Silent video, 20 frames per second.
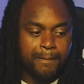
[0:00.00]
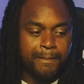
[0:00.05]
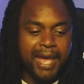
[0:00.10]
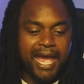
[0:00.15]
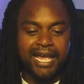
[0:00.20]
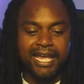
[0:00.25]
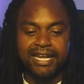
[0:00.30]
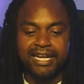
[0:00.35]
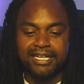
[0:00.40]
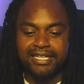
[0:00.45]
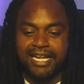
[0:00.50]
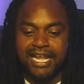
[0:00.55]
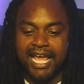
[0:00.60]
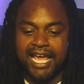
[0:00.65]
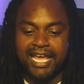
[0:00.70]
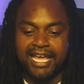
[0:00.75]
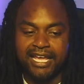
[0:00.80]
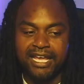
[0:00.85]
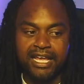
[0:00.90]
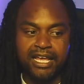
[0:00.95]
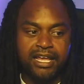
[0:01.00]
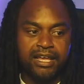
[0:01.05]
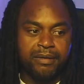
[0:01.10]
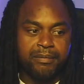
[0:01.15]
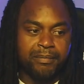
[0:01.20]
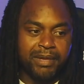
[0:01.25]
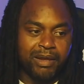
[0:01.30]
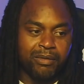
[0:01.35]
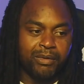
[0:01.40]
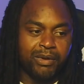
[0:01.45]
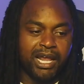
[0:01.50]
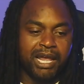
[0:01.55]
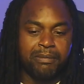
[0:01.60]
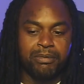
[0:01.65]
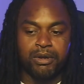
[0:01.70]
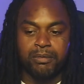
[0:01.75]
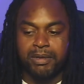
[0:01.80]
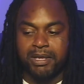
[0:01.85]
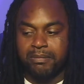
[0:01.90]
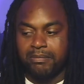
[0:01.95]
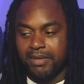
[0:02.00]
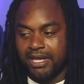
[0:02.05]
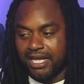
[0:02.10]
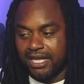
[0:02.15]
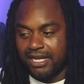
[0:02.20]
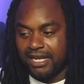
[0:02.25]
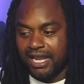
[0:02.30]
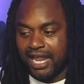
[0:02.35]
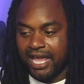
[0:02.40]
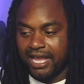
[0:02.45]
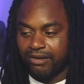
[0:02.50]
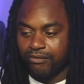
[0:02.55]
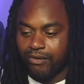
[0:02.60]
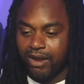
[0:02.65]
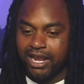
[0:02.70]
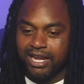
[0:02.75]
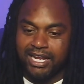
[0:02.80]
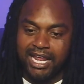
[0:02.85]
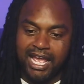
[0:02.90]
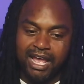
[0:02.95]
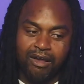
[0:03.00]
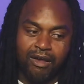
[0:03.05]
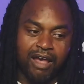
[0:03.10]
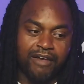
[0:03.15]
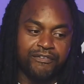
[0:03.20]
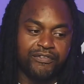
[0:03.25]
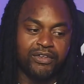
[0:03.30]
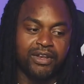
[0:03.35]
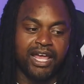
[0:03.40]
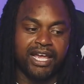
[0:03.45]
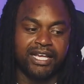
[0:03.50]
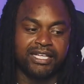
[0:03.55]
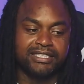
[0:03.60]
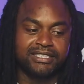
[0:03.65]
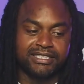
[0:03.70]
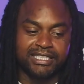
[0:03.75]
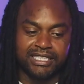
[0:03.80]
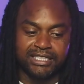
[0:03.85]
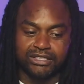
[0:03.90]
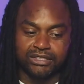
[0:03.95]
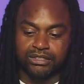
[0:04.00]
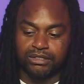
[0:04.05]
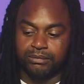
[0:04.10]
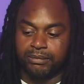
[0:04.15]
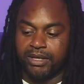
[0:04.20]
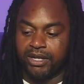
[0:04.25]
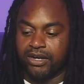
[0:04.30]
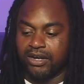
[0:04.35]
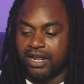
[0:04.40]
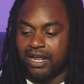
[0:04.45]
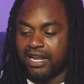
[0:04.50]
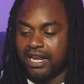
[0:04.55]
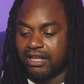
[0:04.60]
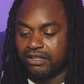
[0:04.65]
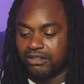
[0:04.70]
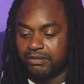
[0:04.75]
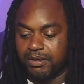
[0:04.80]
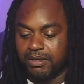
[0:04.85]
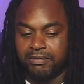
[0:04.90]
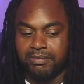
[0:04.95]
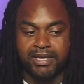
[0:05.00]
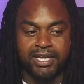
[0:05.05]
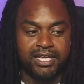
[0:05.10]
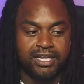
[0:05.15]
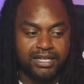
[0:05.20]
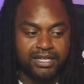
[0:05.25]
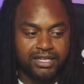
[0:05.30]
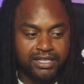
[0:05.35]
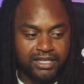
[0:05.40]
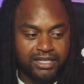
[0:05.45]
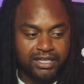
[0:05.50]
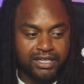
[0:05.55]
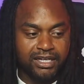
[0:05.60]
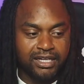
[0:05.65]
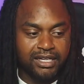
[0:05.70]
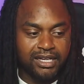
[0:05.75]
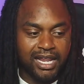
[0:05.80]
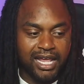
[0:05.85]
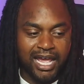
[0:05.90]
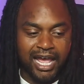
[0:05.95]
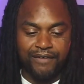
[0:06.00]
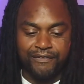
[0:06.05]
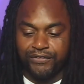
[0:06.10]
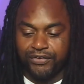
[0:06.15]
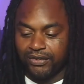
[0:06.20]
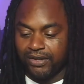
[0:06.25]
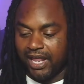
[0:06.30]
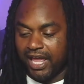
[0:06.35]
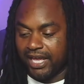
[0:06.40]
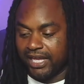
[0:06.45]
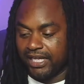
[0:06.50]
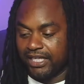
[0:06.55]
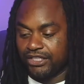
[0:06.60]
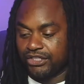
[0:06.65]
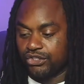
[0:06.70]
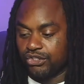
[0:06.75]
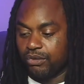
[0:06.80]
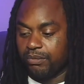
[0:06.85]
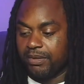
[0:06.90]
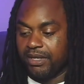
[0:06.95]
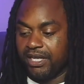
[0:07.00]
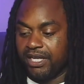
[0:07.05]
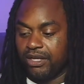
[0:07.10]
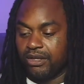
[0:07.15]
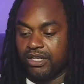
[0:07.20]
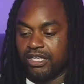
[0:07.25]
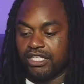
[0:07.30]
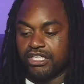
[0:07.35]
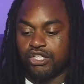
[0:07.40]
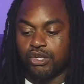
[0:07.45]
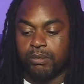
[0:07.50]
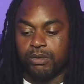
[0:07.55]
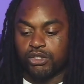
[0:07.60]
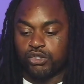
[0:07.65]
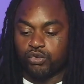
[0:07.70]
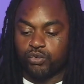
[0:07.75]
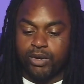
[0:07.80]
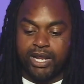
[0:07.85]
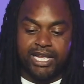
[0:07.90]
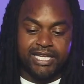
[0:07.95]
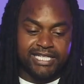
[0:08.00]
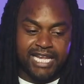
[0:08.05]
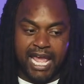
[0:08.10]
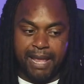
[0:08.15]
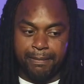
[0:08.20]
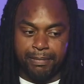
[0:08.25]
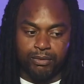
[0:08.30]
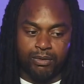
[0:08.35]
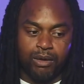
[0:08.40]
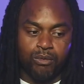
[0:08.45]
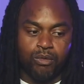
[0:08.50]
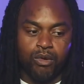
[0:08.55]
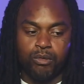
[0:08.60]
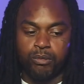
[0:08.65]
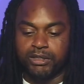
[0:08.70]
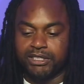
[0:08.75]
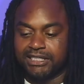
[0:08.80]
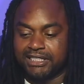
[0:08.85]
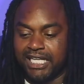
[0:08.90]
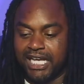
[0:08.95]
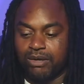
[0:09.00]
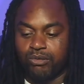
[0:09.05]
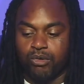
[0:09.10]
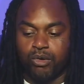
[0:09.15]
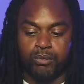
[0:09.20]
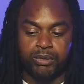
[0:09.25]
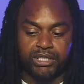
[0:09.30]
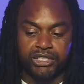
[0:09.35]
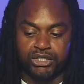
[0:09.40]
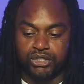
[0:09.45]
back in the day, men were able to be men. Like, right now, I feel like it's censored. Men are not allowed to be men. Like, I feel like there's so much red tape around what we say and what we